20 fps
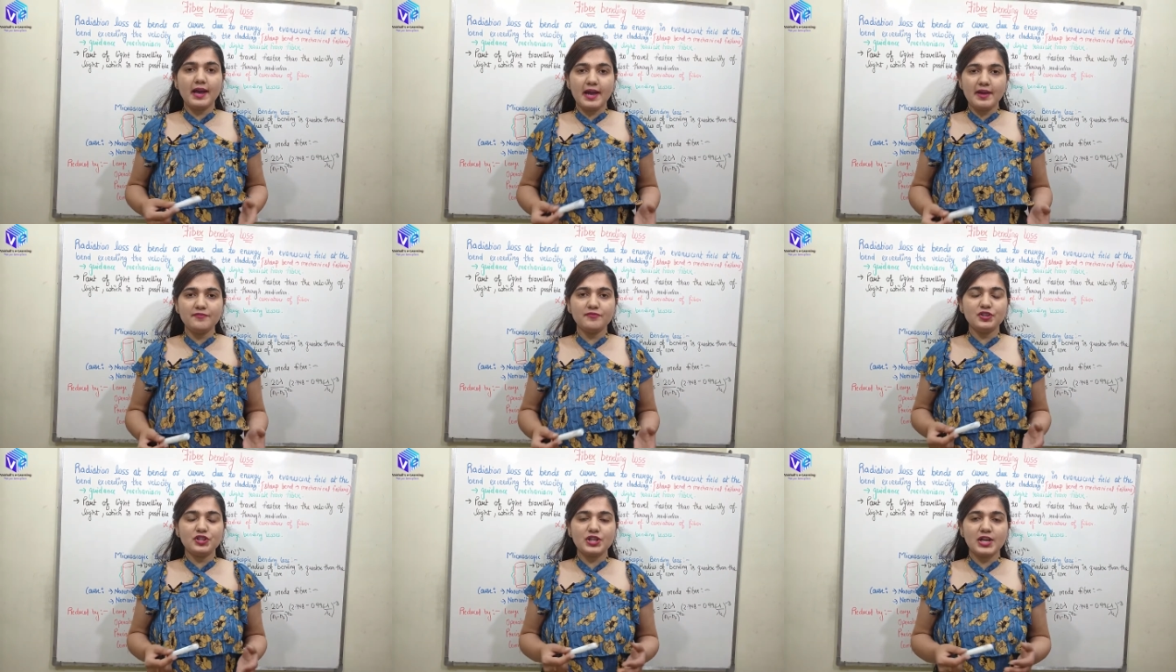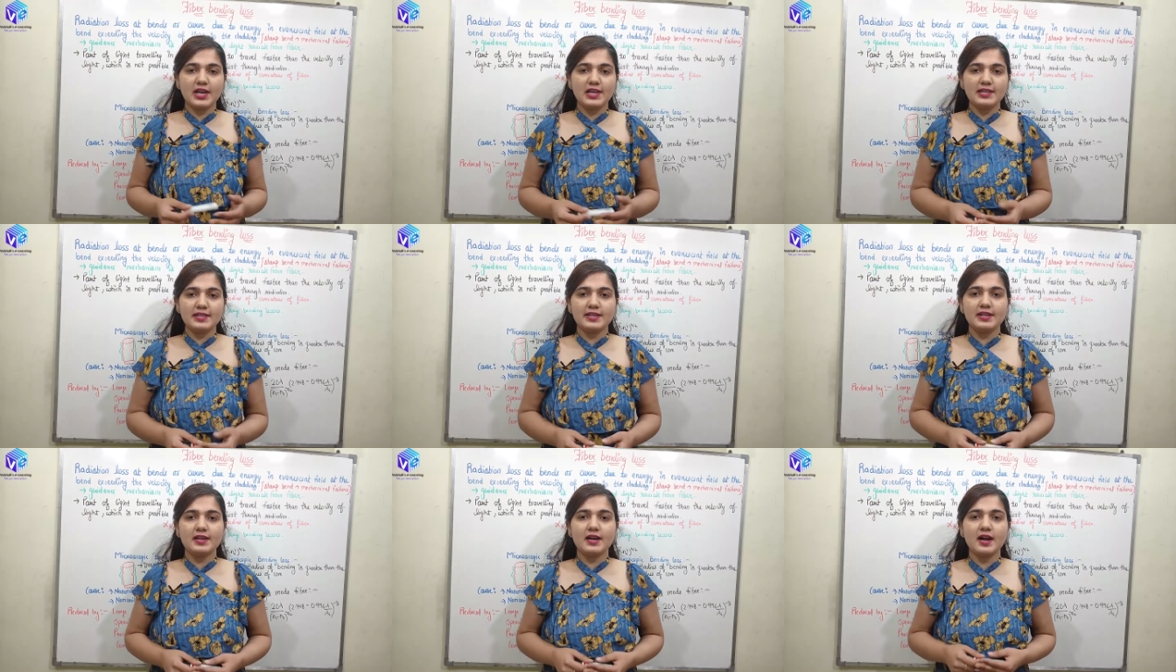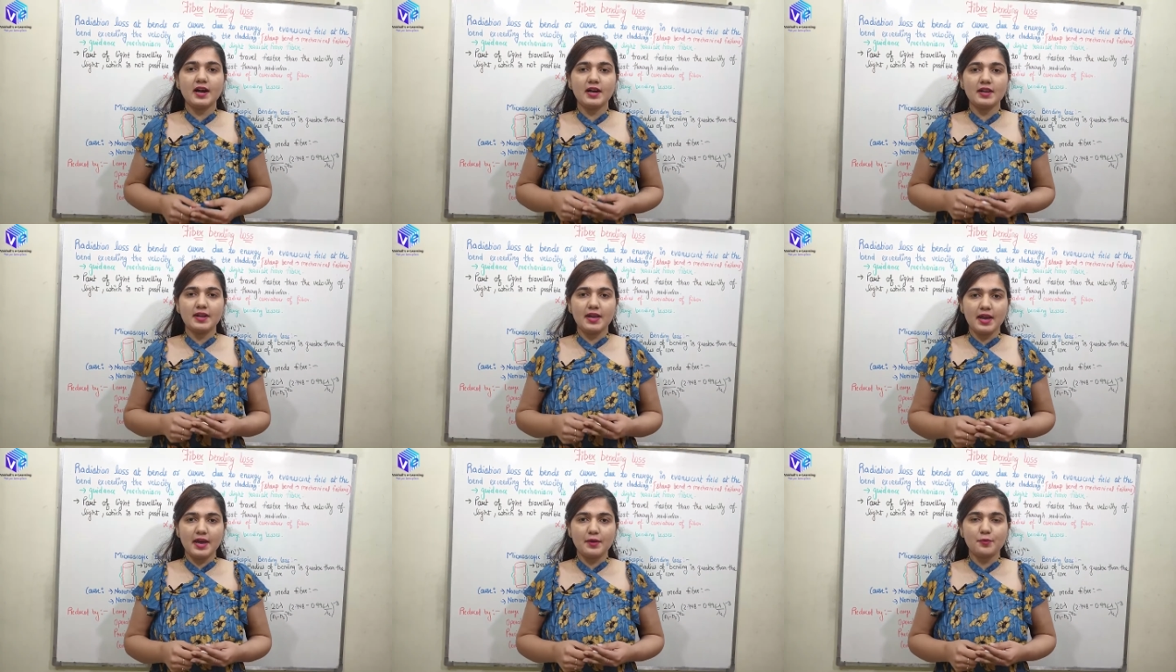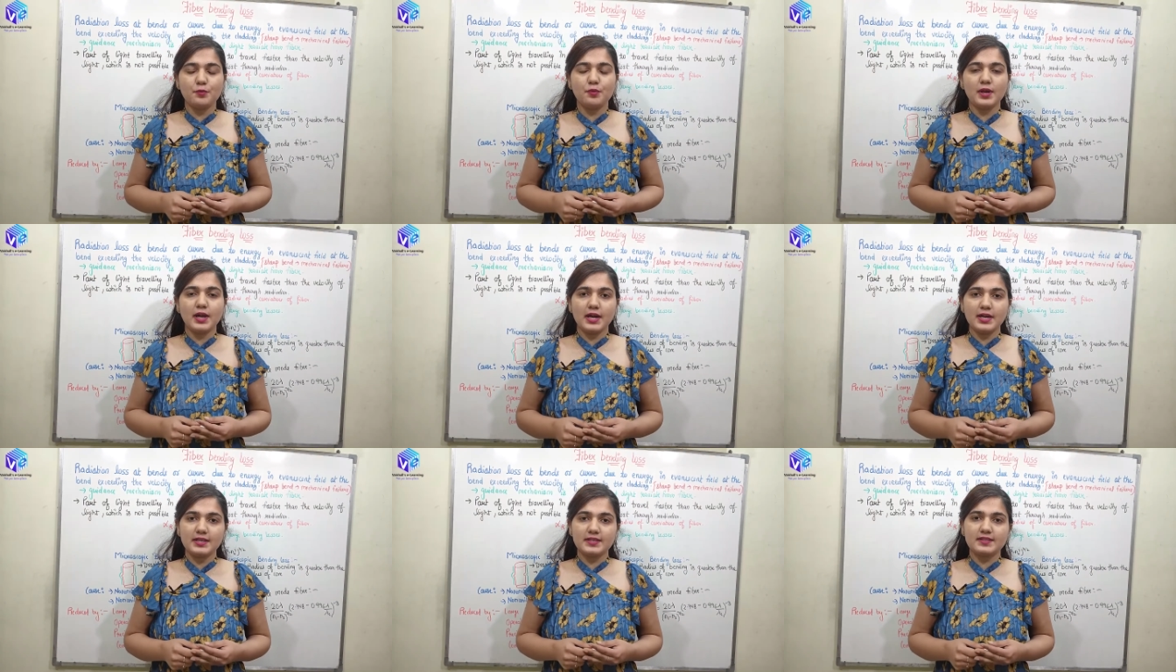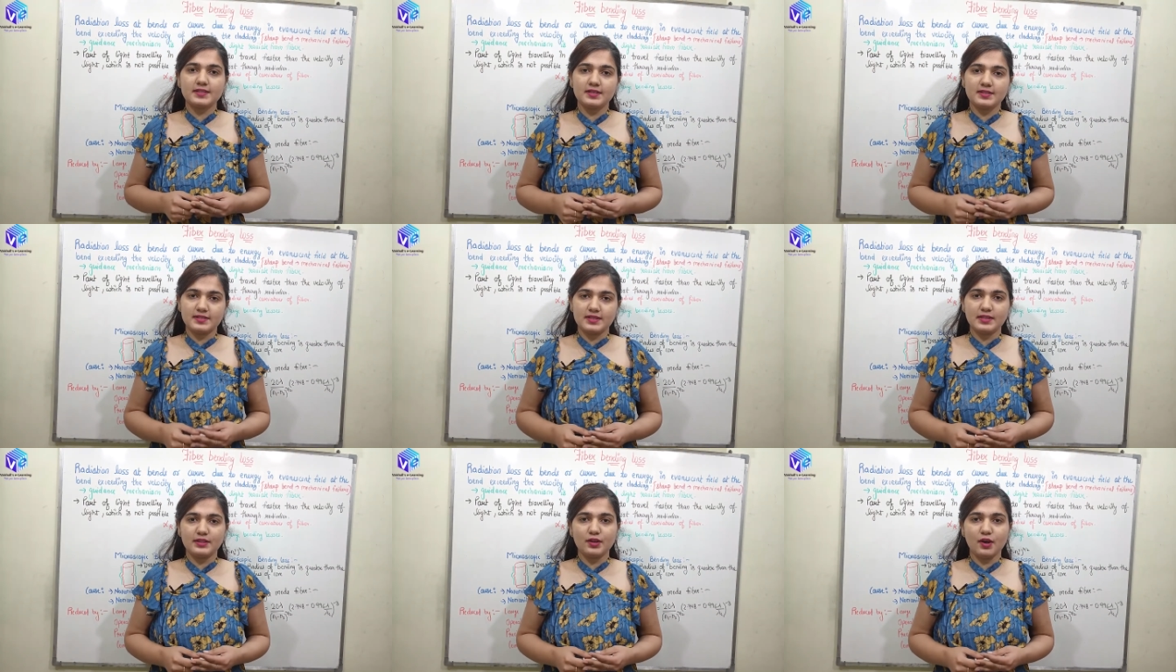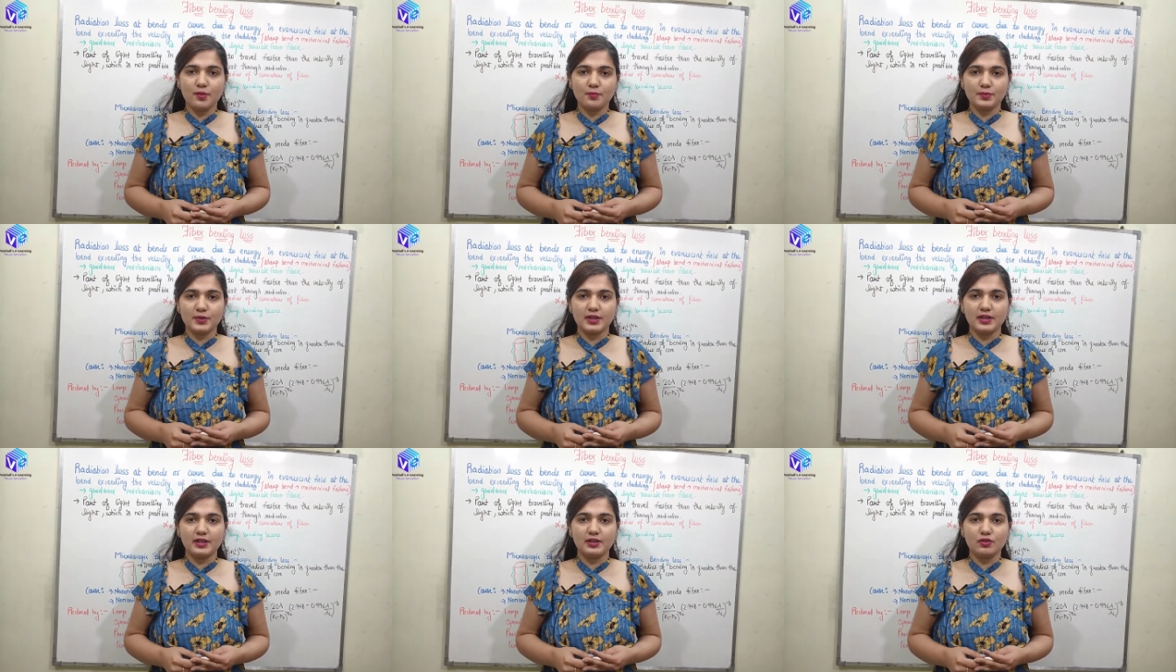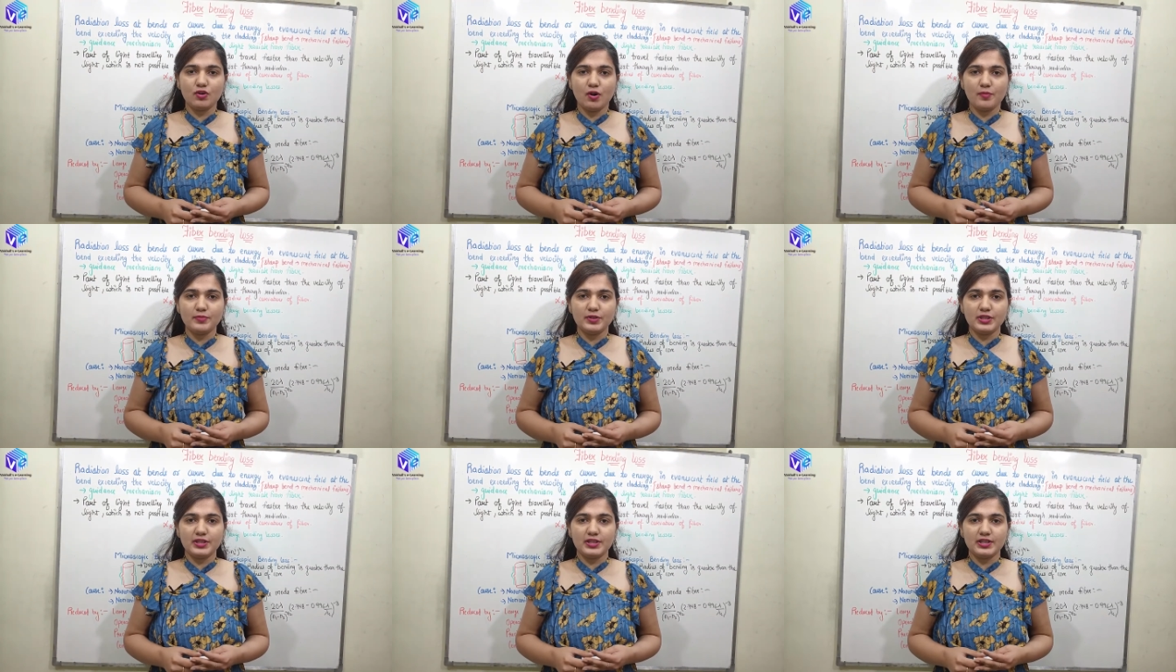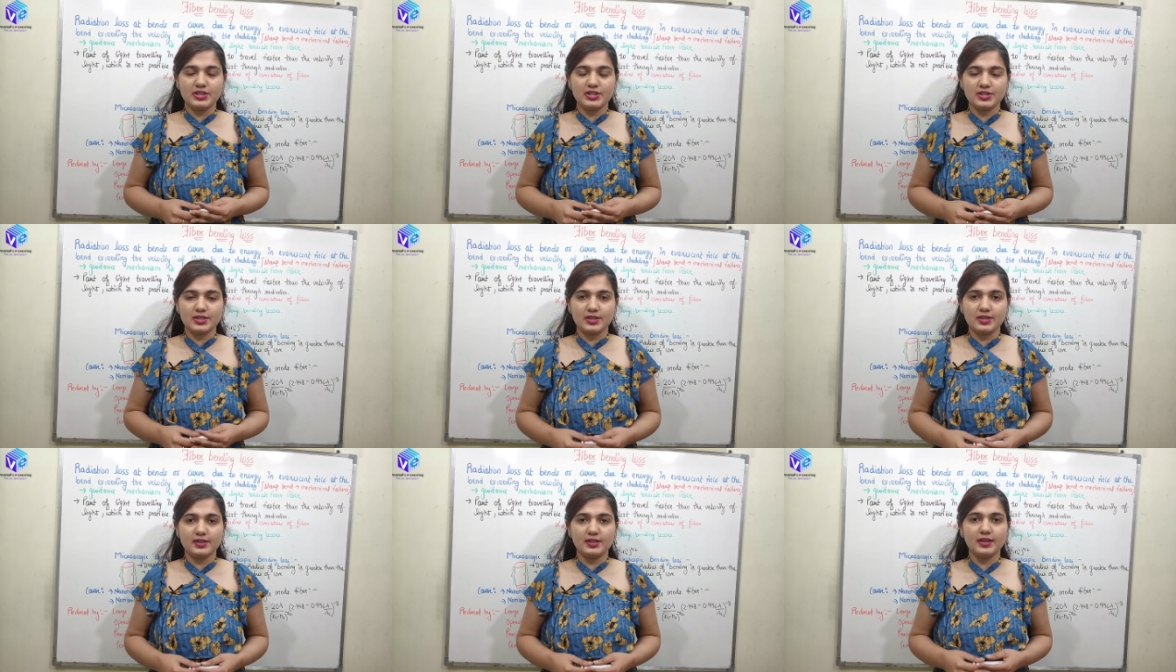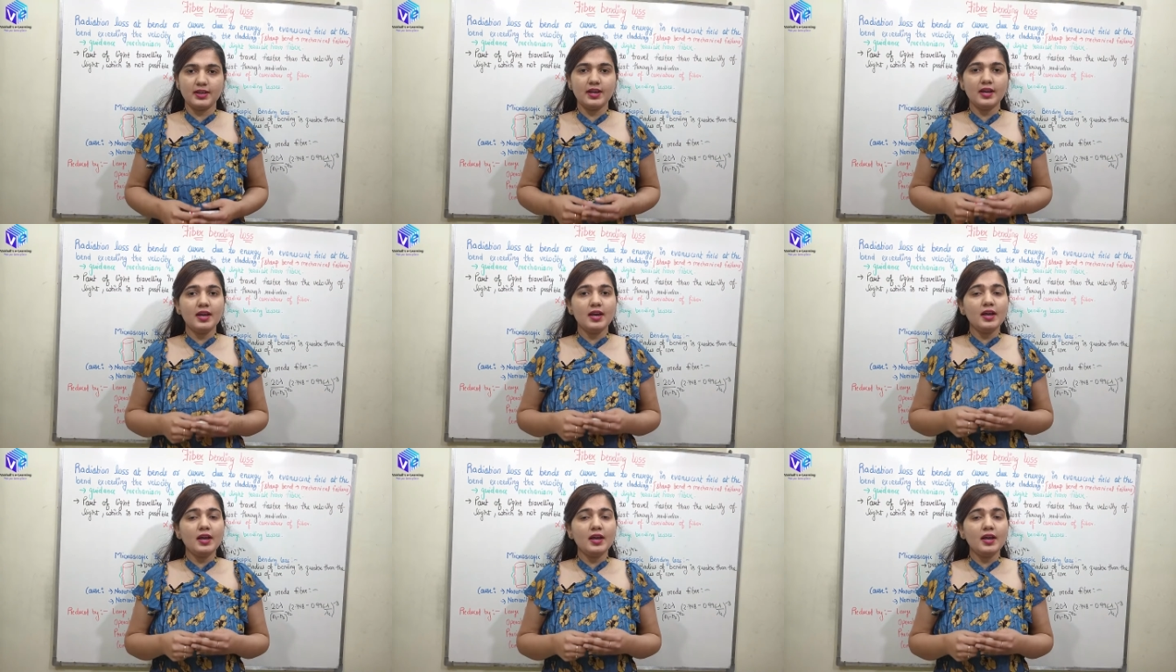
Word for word: I am Vaishali Kikan and we are discussing the optical communication.